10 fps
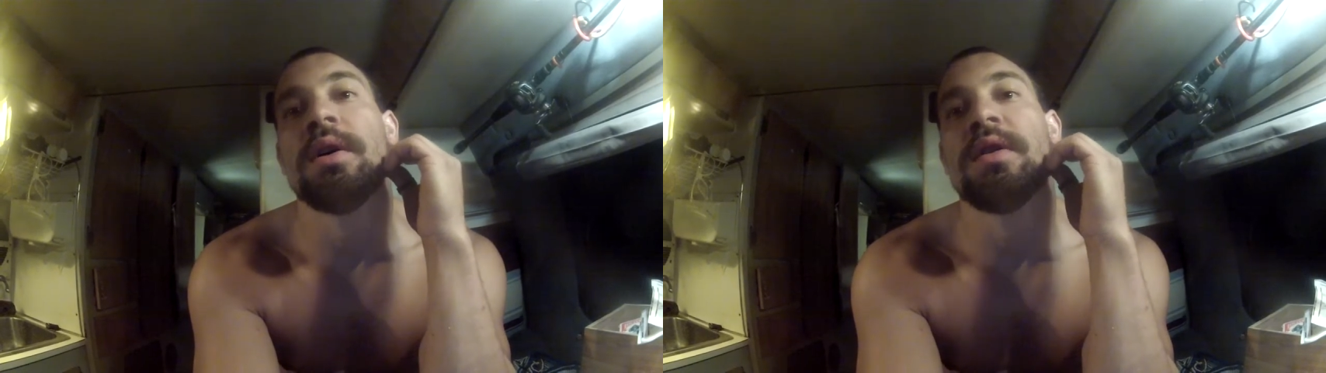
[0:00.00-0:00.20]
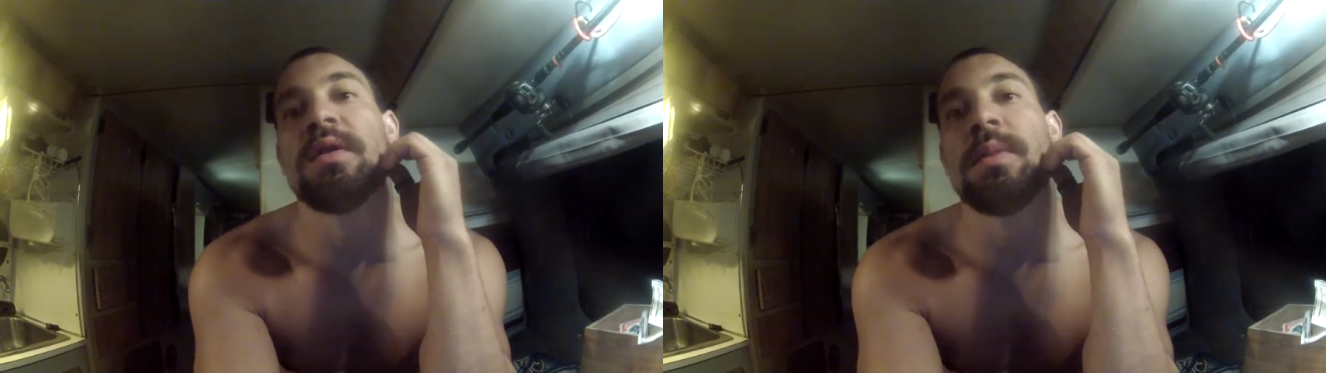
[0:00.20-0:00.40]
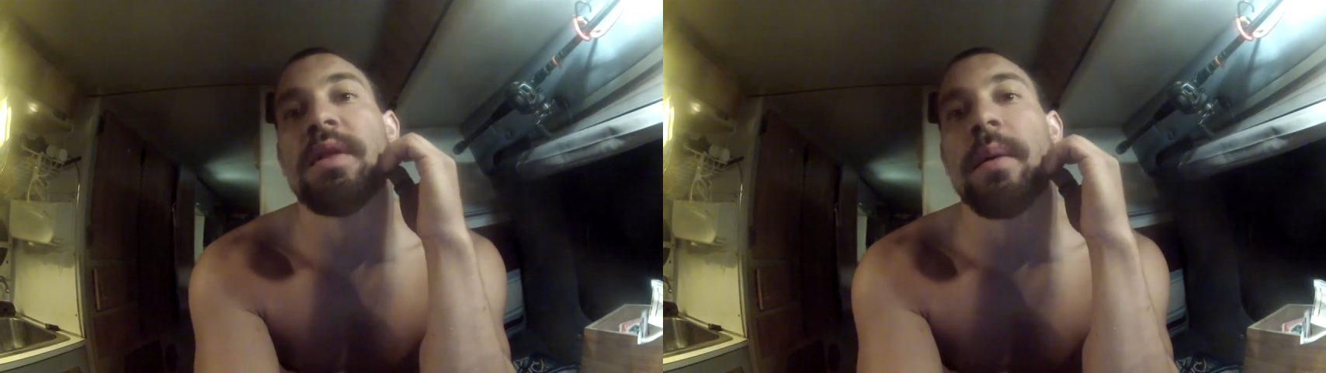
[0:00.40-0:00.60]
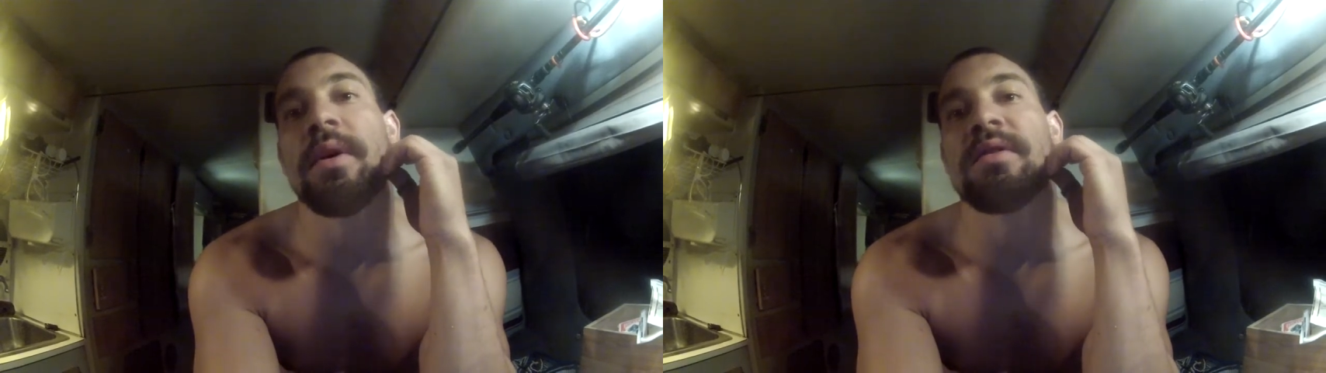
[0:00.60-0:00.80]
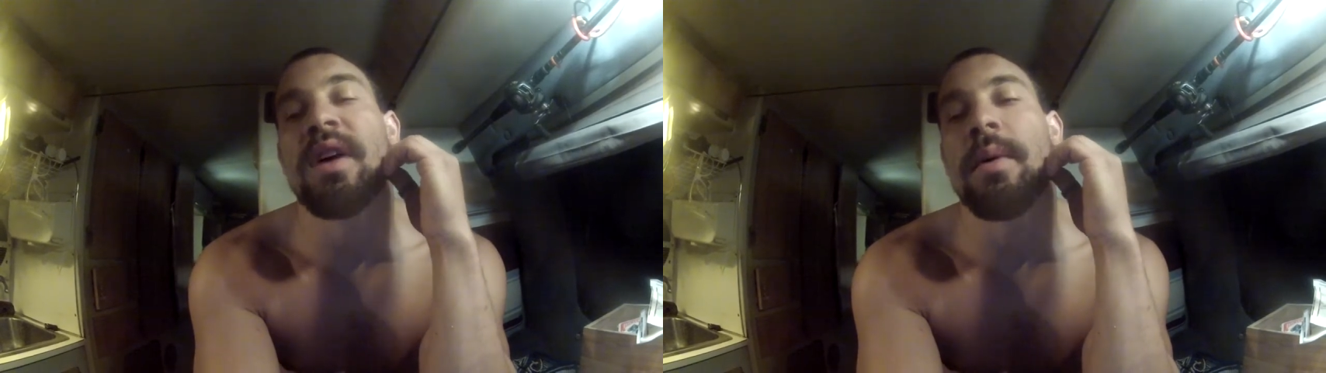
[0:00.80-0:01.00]
spend that
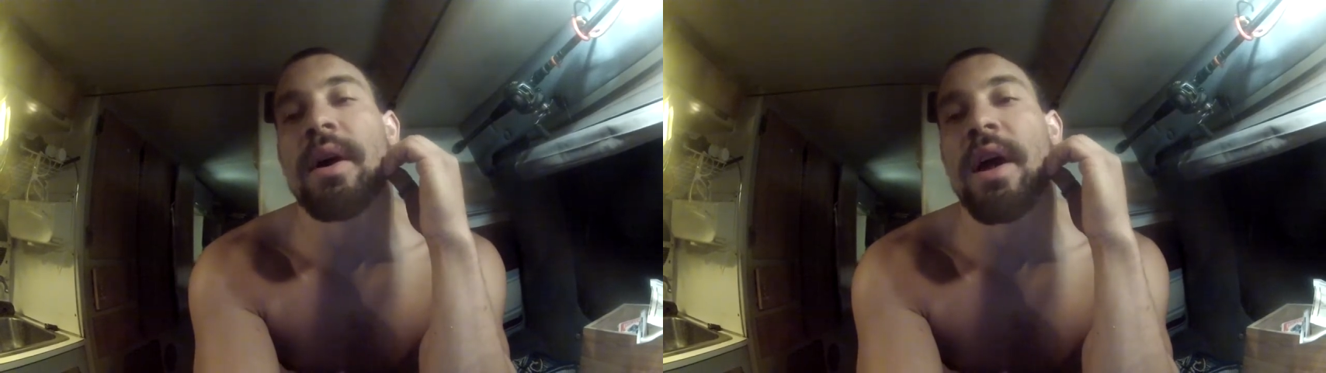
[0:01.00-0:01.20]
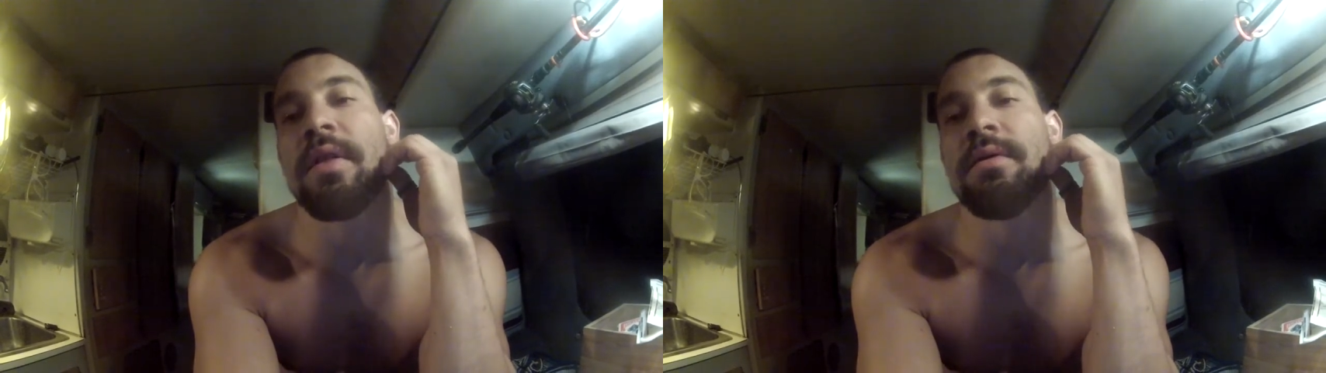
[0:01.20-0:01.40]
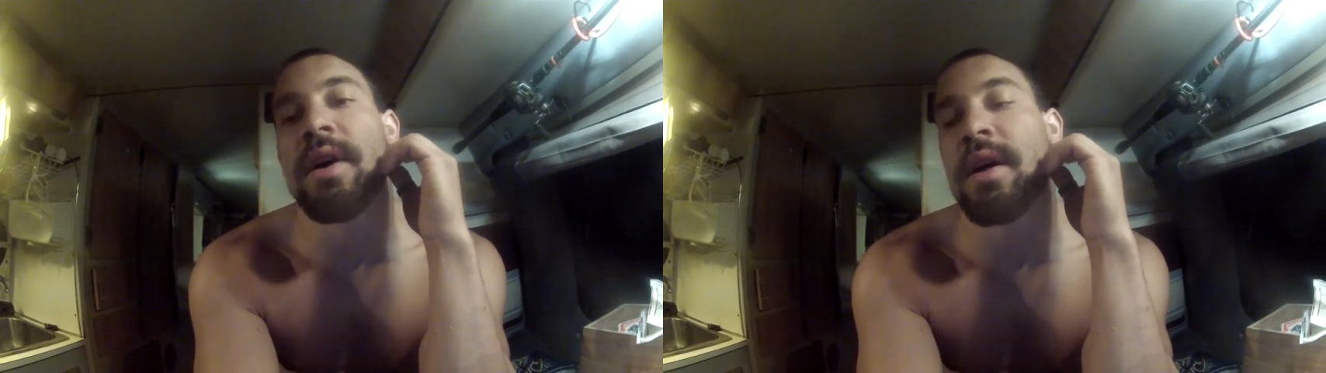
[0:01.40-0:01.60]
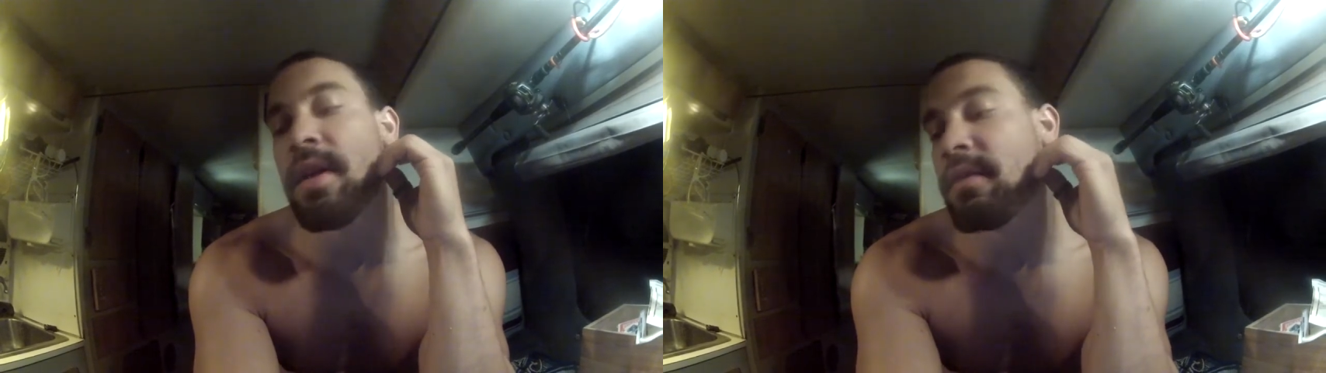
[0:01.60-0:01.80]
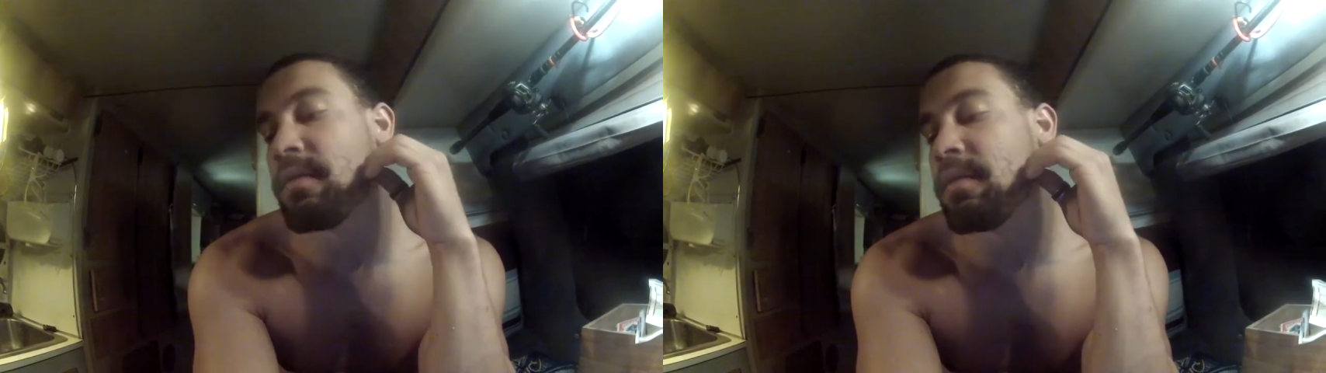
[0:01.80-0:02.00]
much time hanging out in the van.
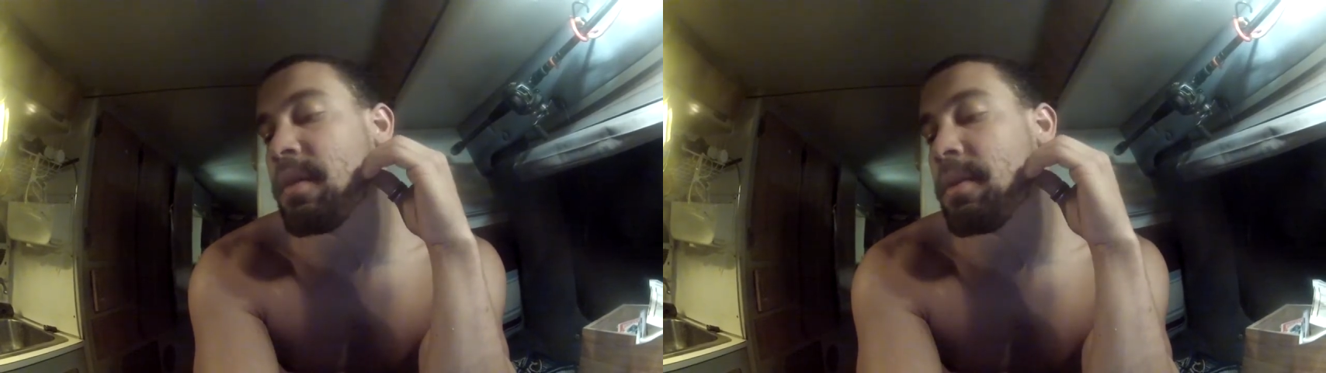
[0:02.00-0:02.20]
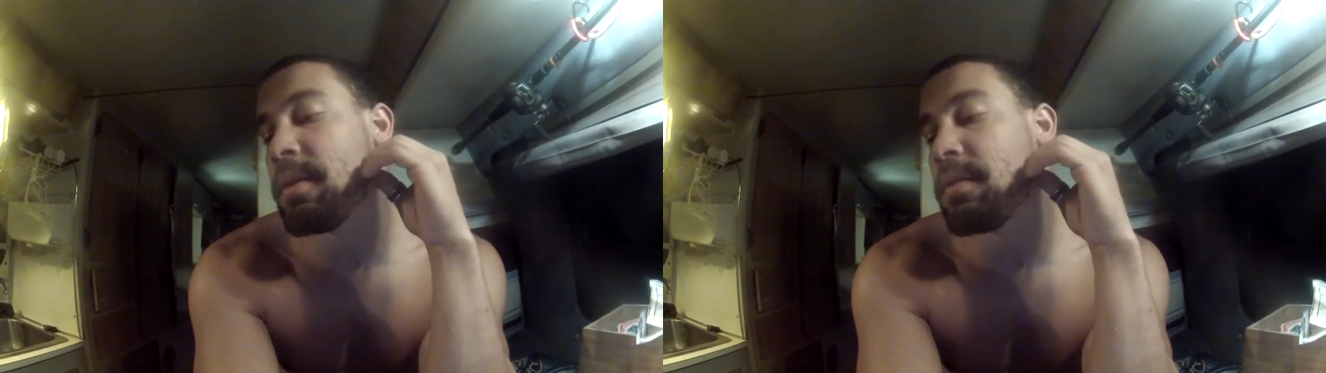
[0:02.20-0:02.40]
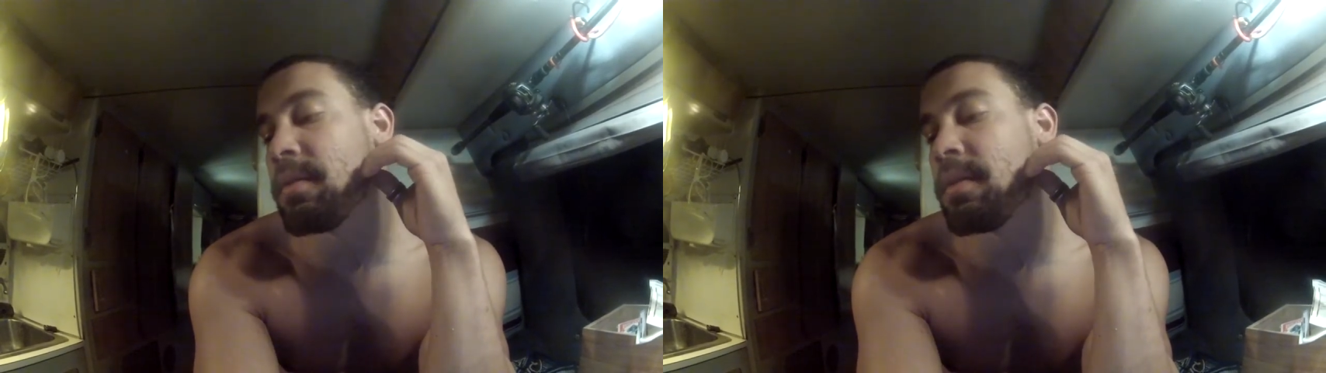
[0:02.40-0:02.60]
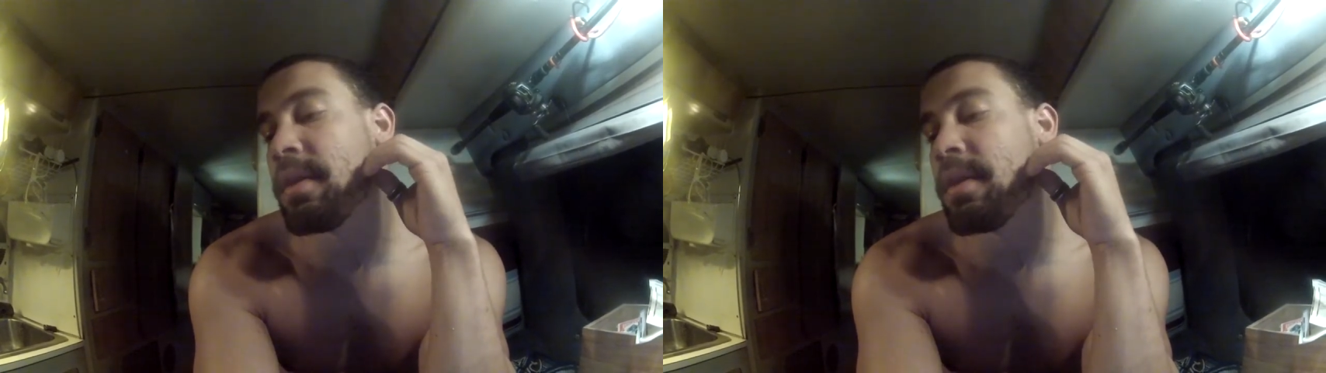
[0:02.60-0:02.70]
That's I mean